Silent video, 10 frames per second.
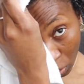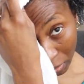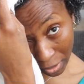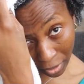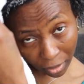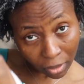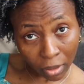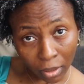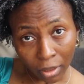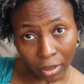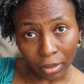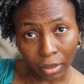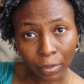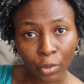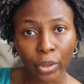water and
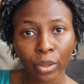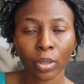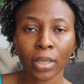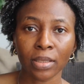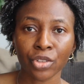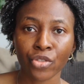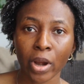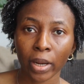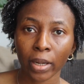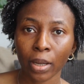then I'm going under the dryer